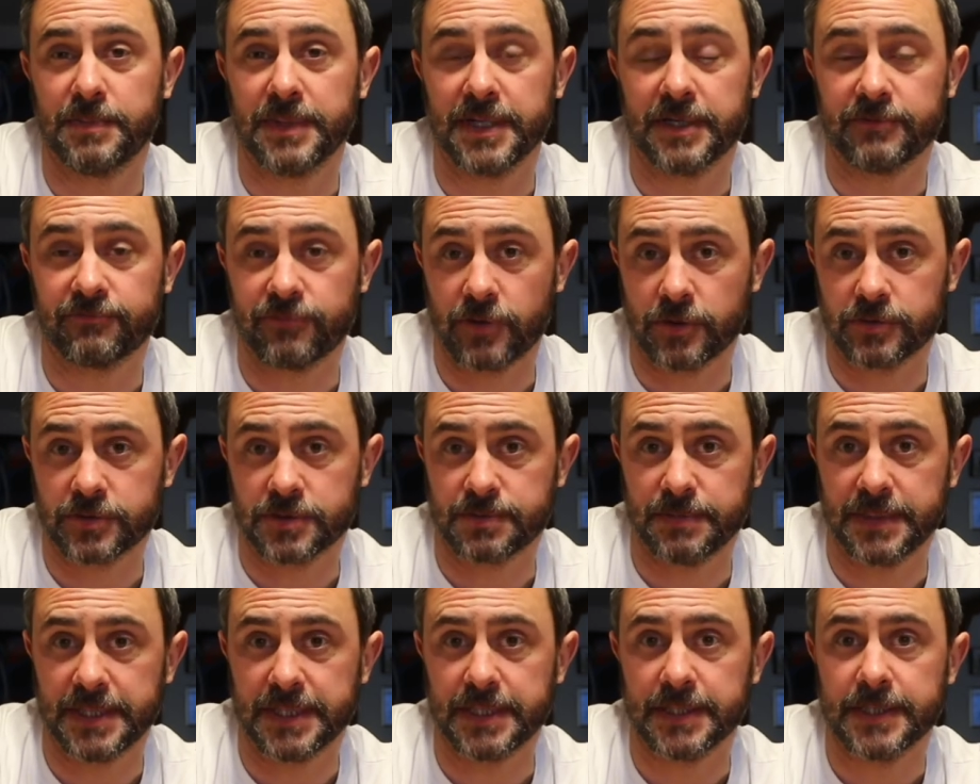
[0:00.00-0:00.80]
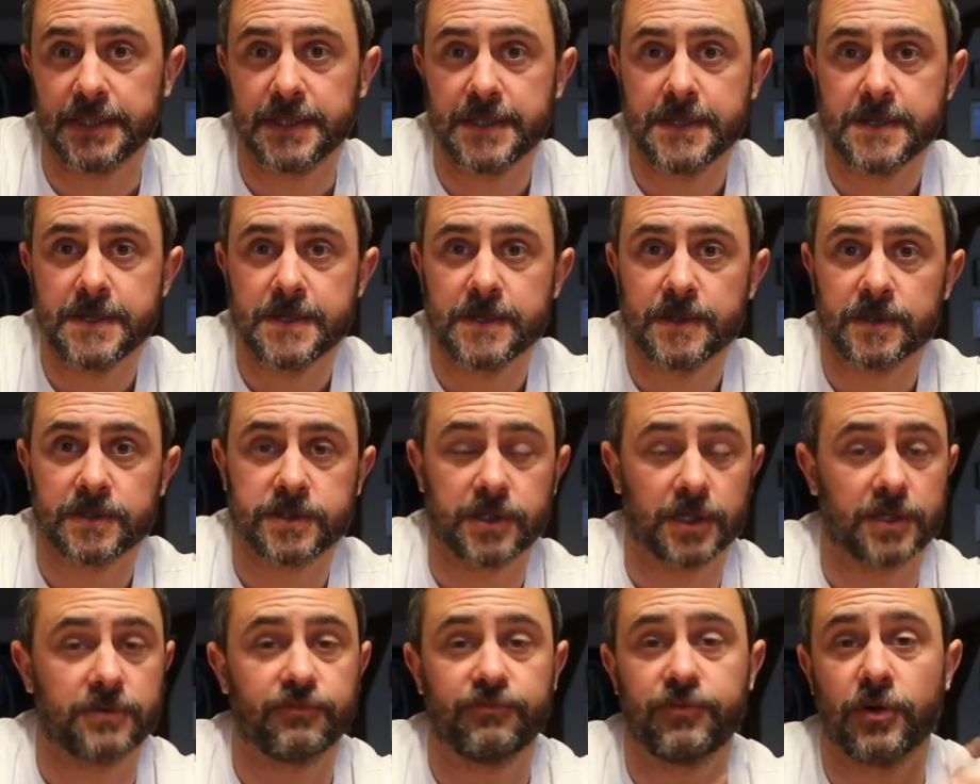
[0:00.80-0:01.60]
meat, roast meat. It's
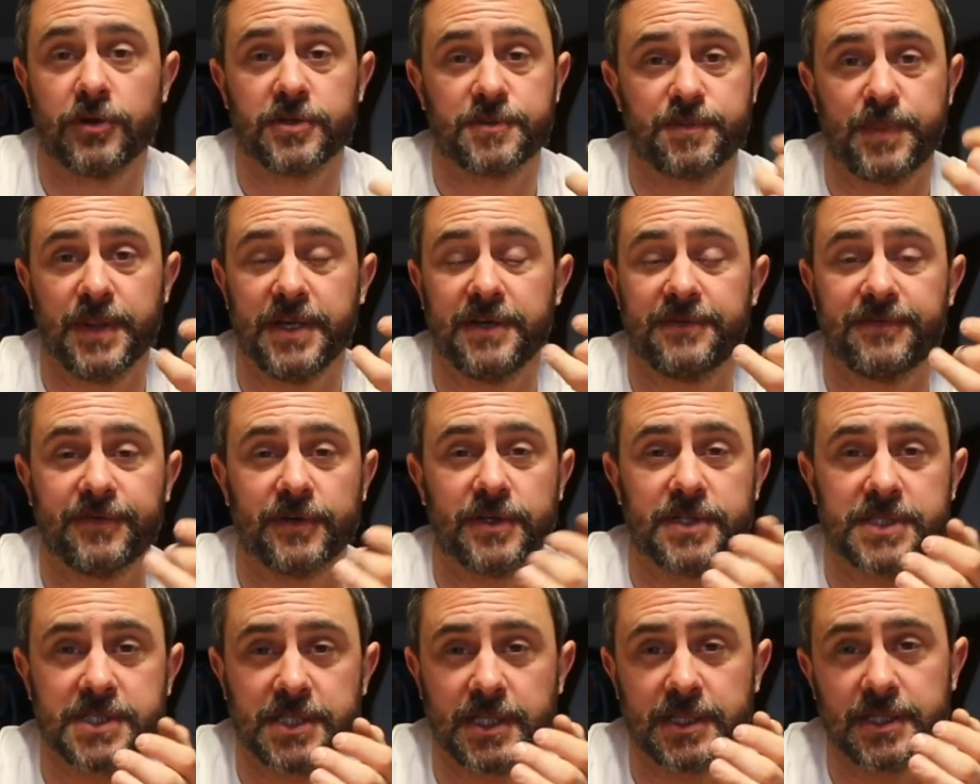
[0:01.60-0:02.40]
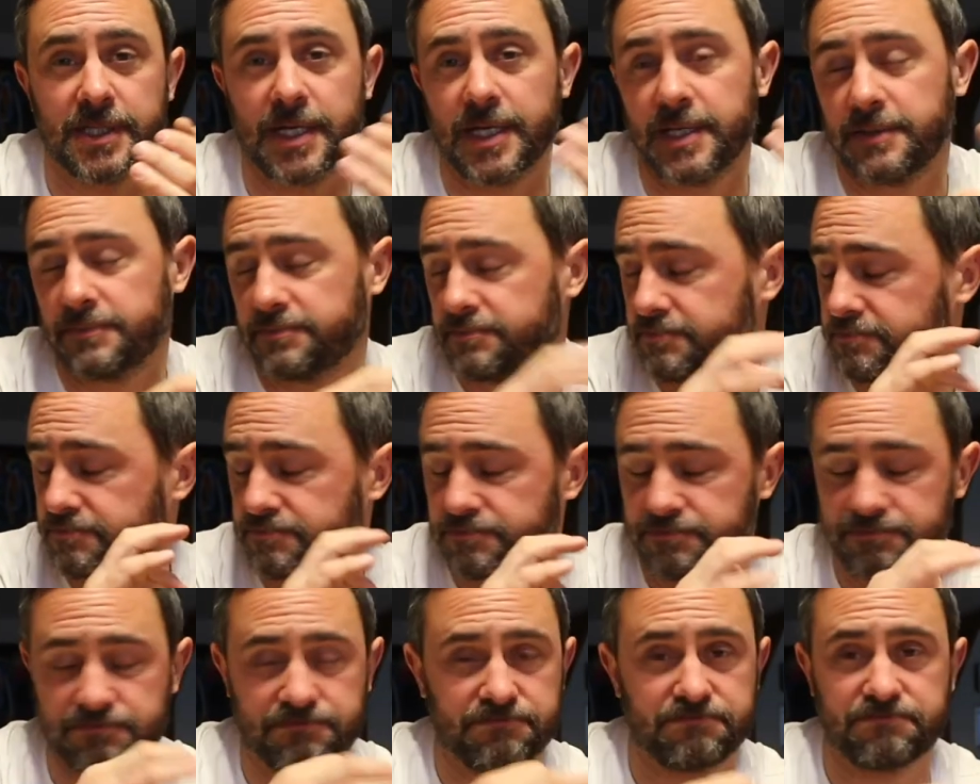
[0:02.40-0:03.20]
like roast beef on a Sunday,
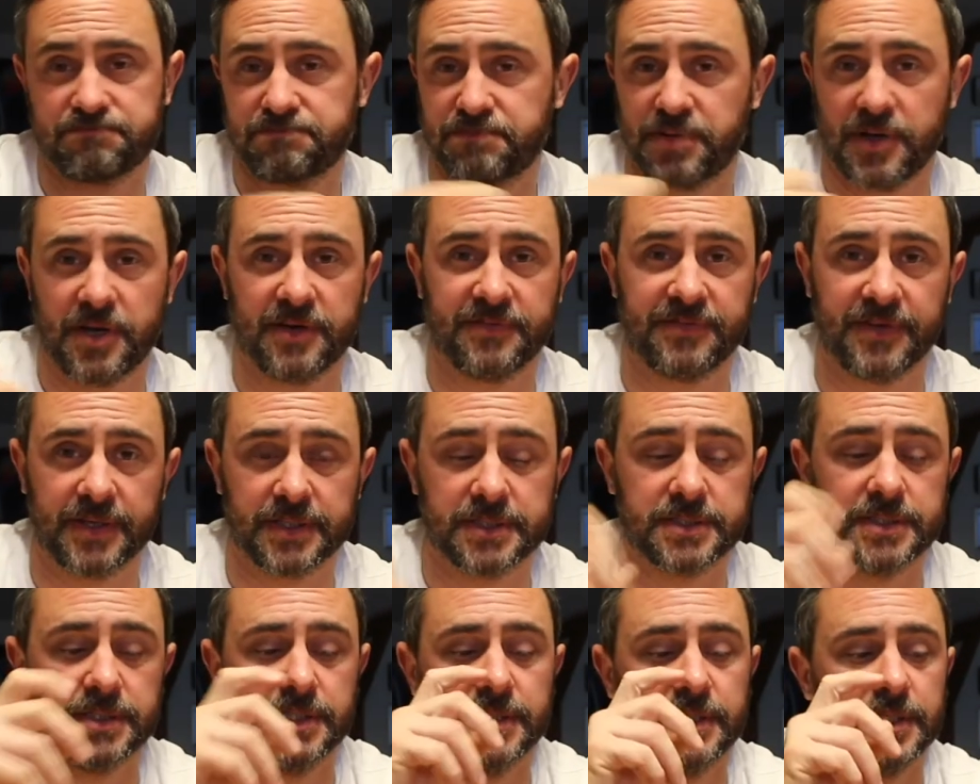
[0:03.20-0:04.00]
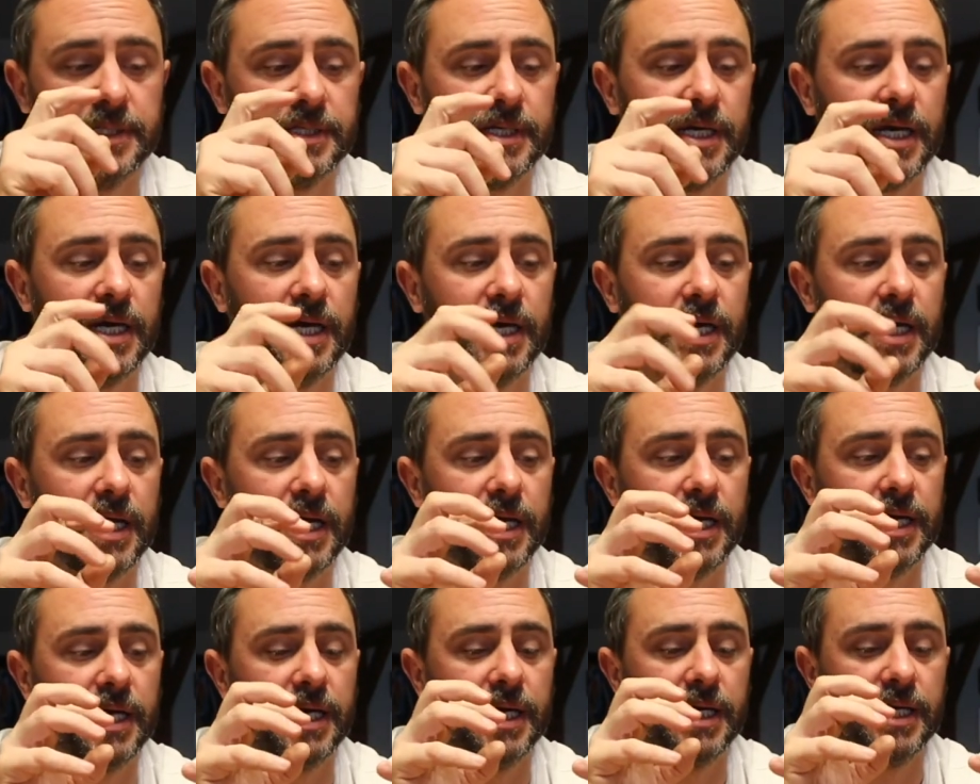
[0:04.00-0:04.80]
perfect.
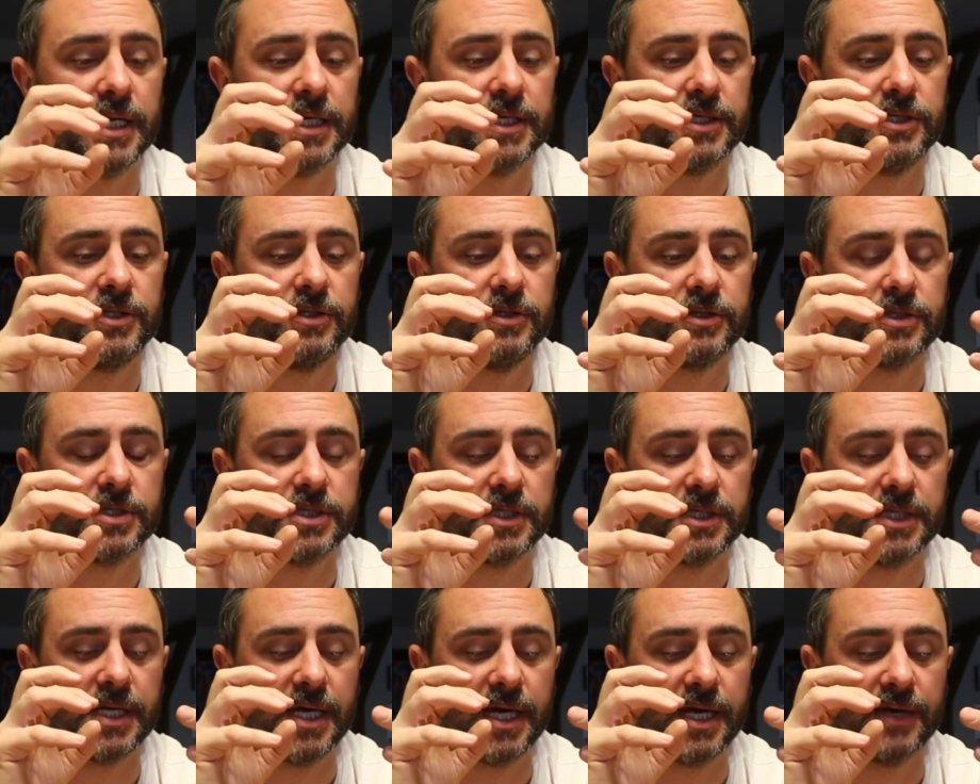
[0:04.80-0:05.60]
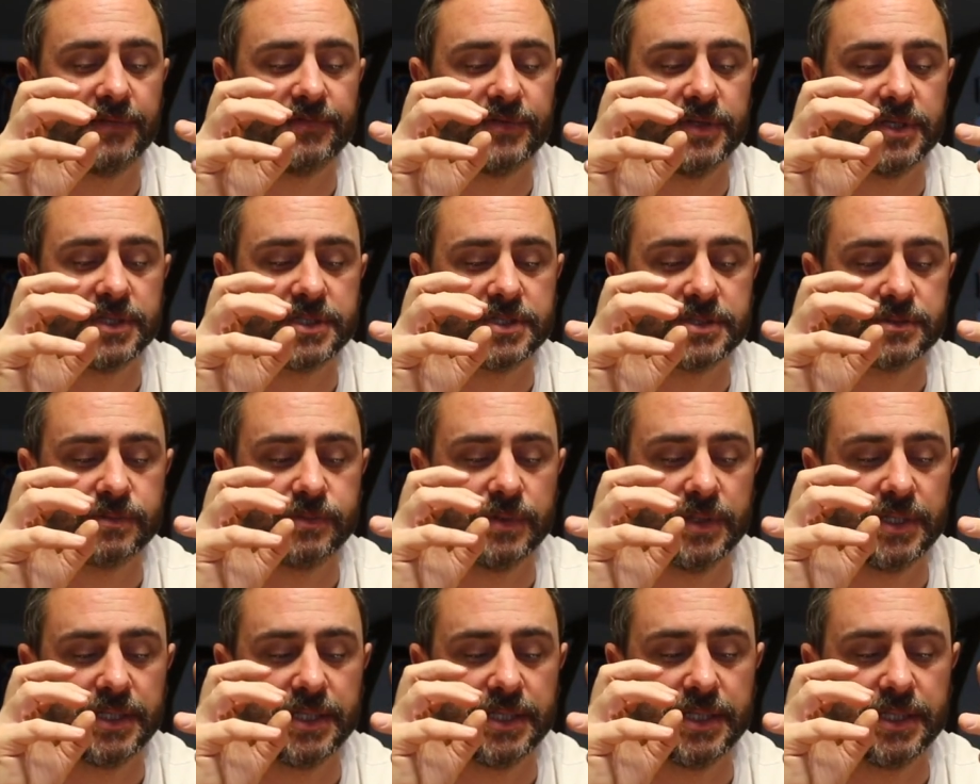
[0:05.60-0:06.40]
You can have this
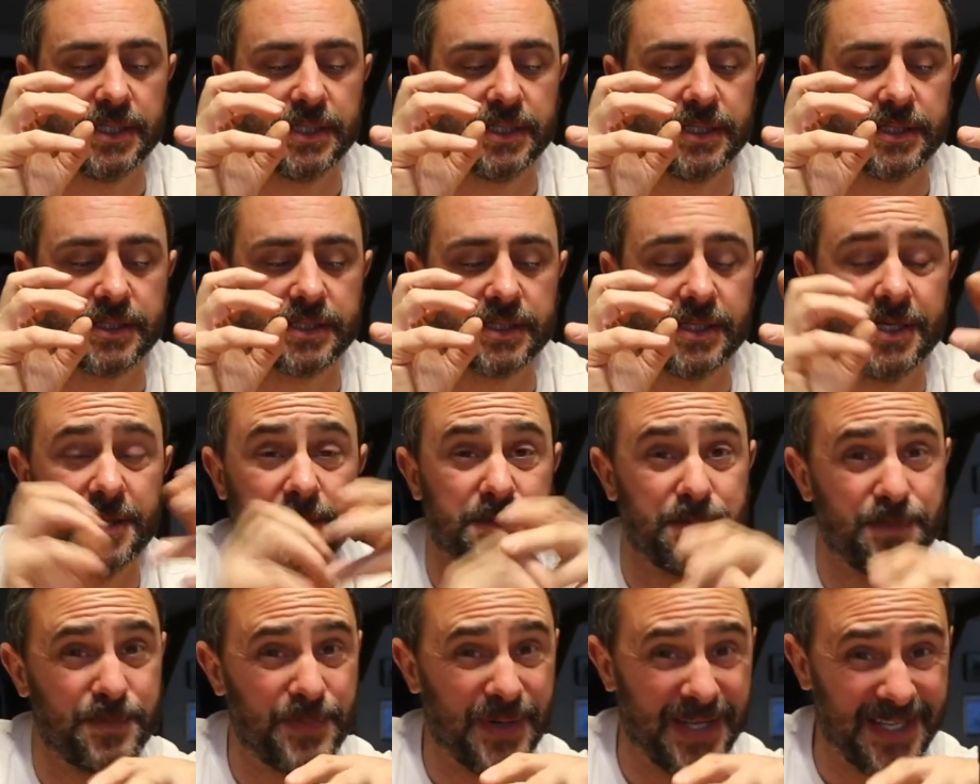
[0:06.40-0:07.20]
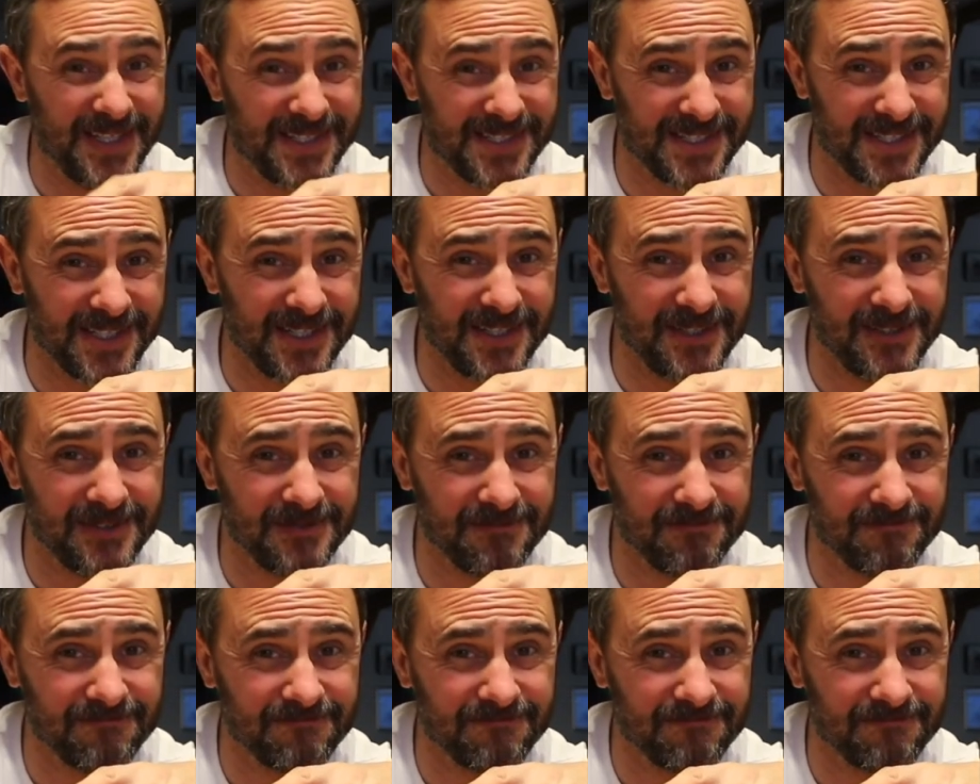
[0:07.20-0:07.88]
with pizza.